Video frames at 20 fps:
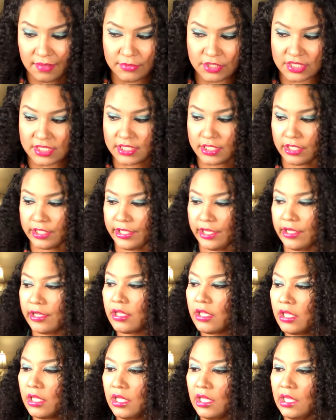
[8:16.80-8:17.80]
i'm just telling
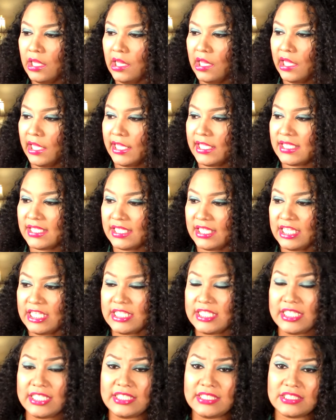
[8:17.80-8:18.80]
y'all it's
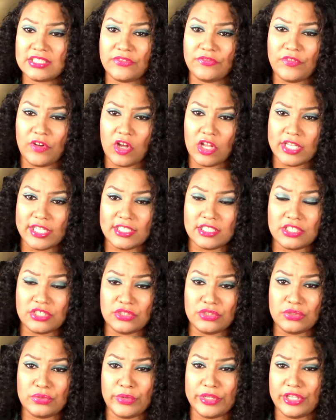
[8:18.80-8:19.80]
easy to fall
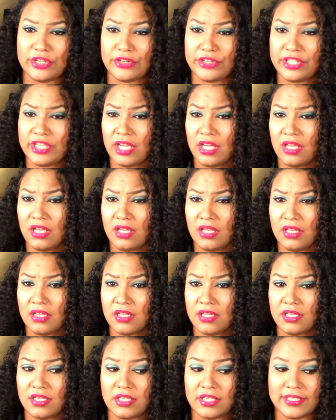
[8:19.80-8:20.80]
into when you're
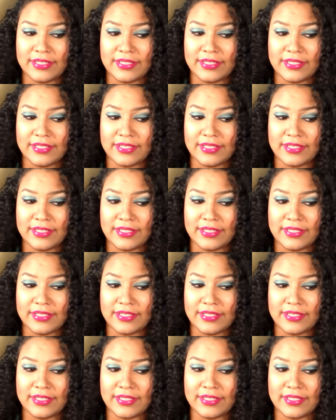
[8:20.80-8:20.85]
young